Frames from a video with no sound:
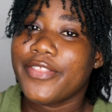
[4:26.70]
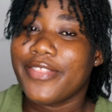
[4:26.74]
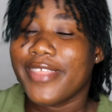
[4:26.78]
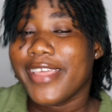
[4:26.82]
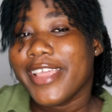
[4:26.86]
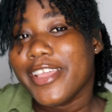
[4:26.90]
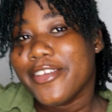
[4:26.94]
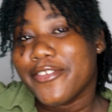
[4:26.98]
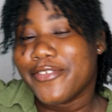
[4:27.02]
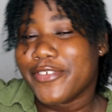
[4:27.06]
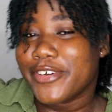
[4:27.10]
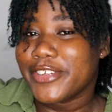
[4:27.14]

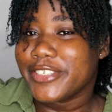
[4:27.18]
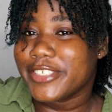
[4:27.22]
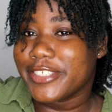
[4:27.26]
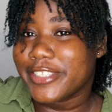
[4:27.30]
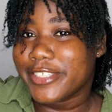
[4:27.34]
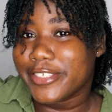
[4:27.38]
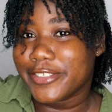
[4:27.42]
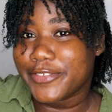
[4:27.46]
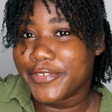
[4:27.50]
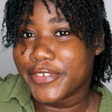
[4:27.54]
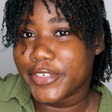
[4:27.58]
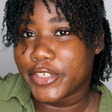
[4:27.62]
thank you for watching
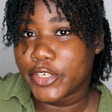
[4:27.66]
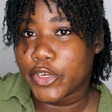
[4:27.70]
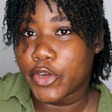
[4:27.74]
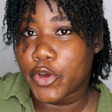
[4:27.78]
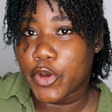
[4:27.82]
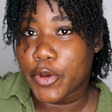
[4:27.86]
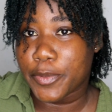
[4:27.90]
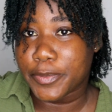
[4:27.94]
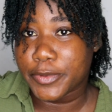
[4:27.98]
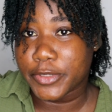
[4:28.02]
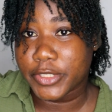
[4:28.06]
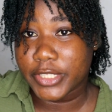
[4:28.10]
this video.
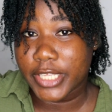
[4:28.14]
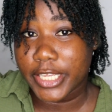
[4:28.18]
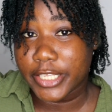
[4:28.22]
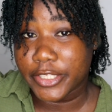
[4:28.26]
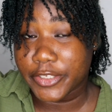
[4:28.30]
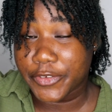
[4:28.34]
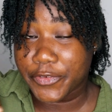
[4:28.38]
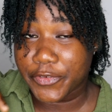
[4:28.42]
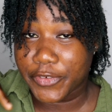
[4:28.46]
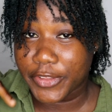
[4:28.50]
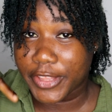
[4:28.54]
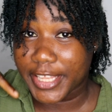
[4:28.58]
Hope you stay
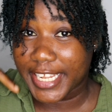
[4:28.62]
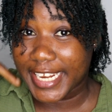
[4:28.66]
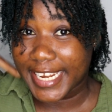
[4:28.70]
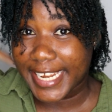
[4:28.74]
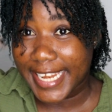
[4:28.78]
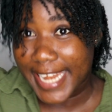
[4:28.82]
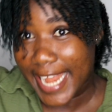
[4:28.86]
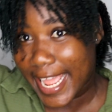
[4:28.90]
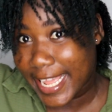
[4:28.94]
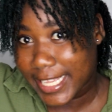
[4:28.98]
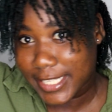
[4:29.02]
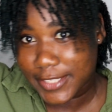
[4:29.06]
tuned for the
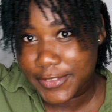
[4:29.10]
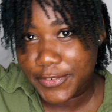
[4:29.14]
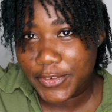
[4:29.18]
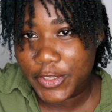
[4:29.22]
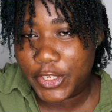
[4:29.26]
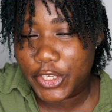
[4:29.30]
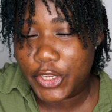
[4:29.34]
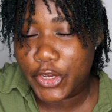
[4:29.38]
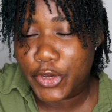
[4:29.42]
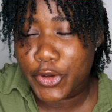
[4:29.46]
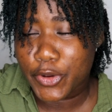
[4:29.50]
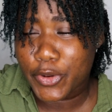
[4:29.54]
next
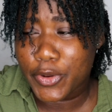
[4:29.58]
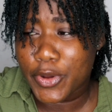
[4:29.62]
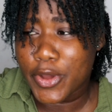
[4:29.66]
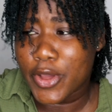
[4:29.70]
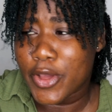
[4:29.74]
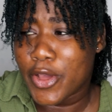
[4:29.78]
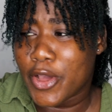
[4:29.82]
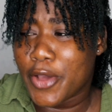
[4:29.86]
video.